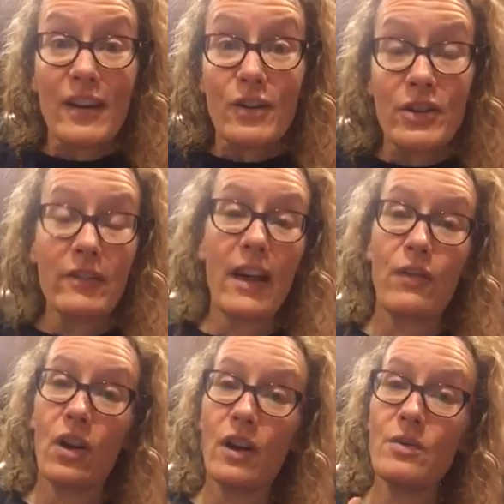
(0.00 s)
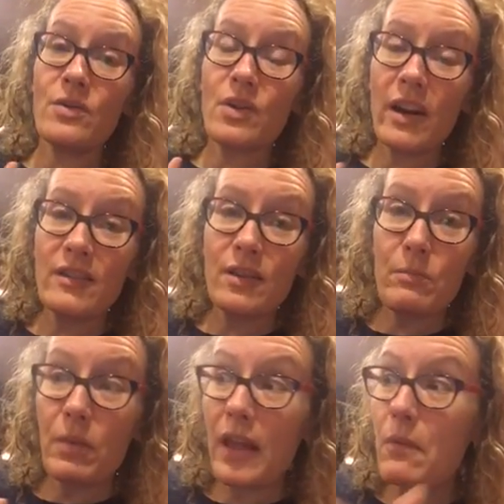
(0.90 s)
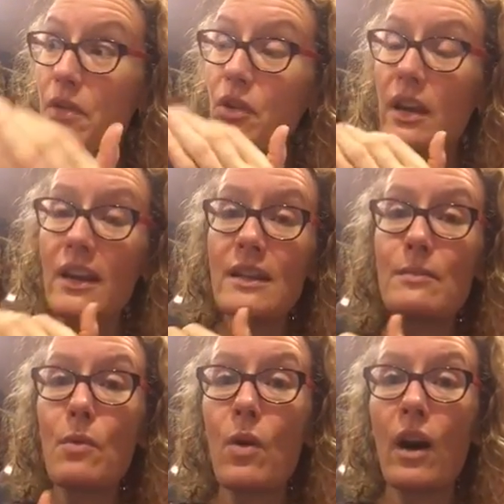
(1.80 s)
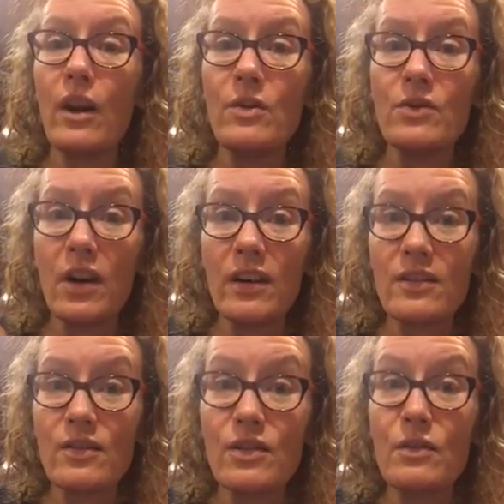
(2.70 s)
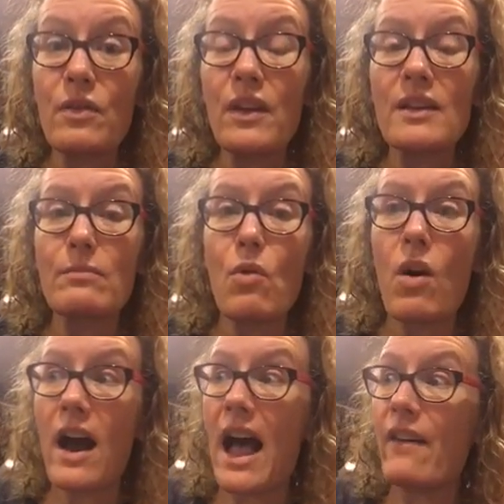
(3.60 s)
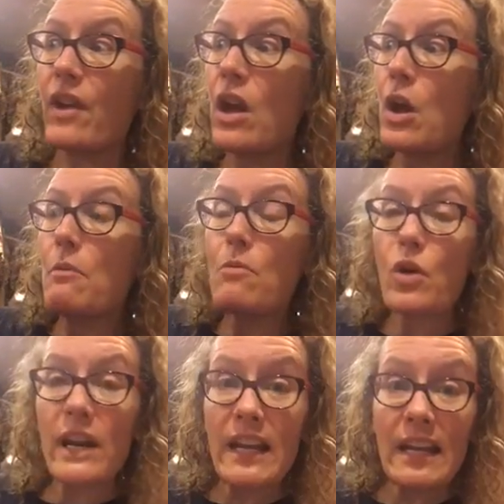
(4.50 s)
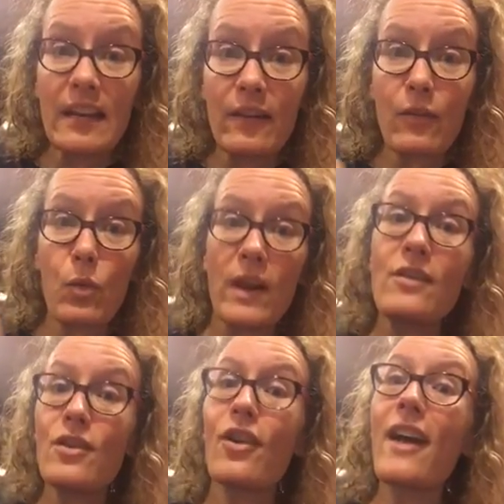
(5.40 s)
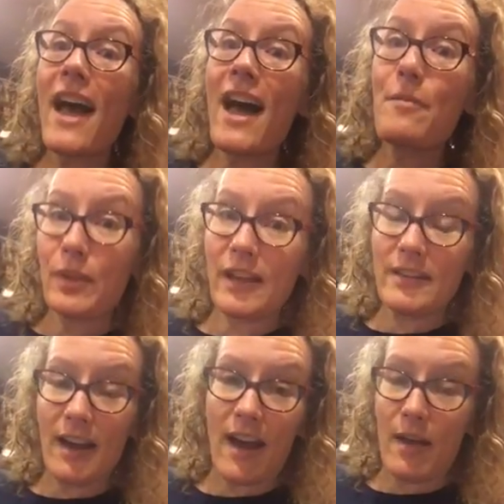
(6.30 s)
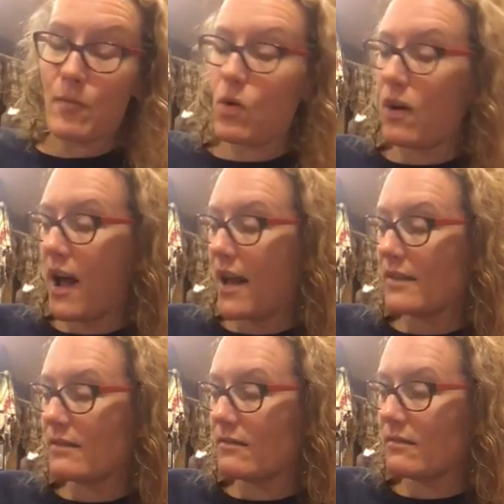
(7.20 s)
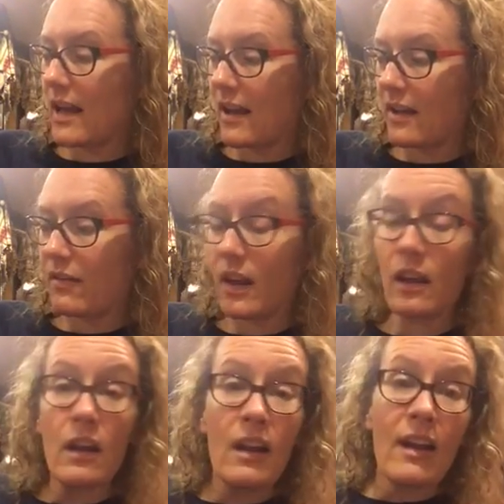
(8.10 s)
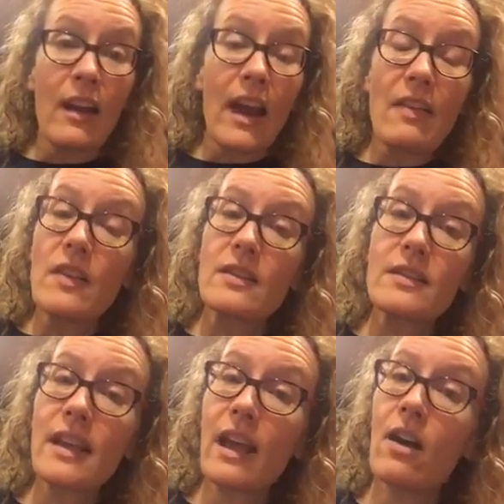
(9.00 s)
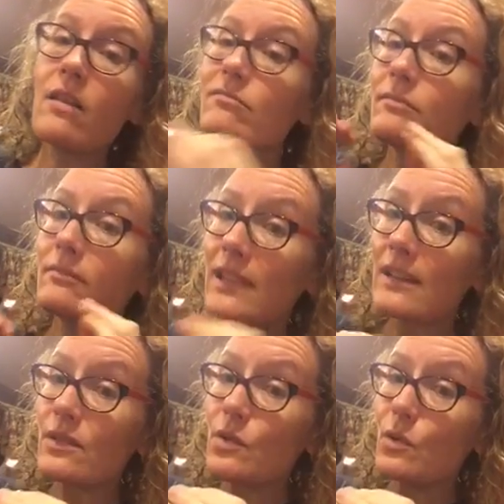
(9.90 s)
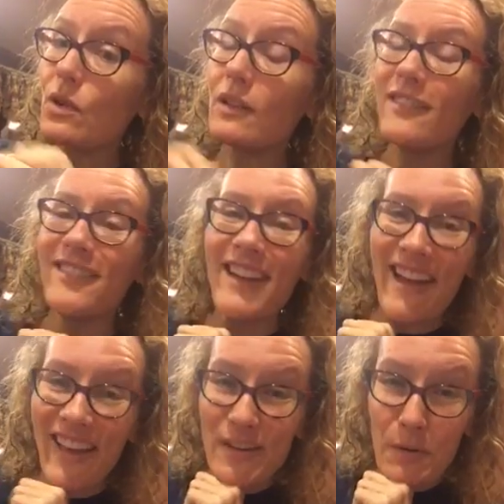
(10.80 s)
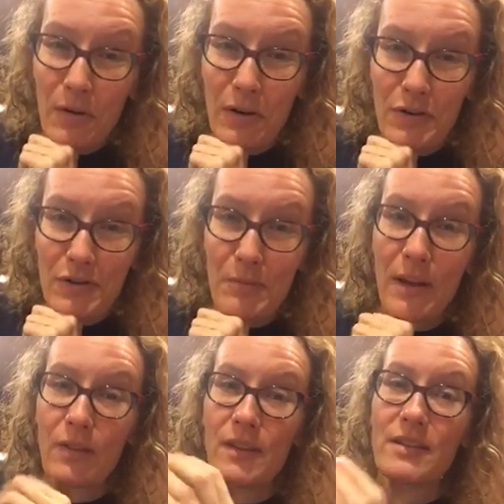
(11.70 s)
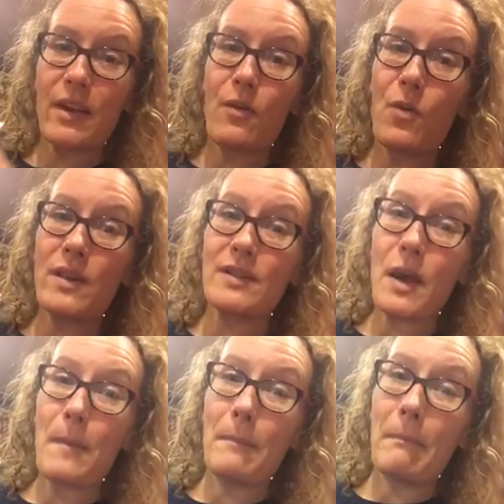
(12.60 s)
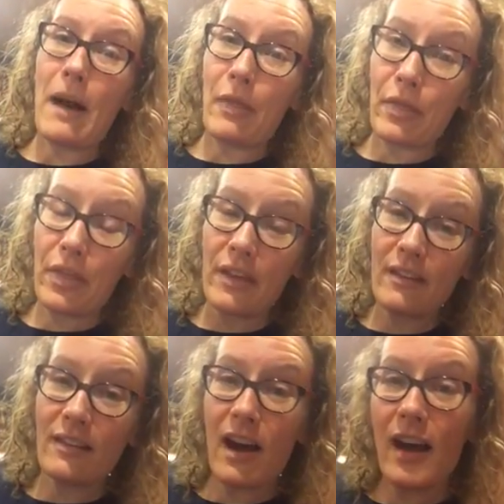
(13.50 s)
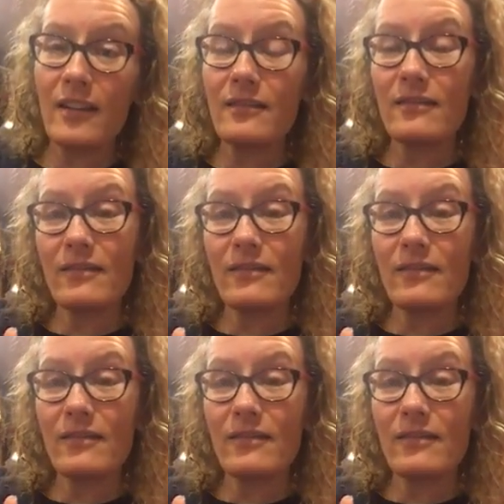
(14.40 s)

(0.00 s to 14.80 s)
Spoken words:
energy level? Are you starting to play with your kids more? Are you starting to do things more? Have more to give when you're at playtime or at that kind of thing? And then the scale, that's a tool. I like to encourage you to be on the scale once a month, not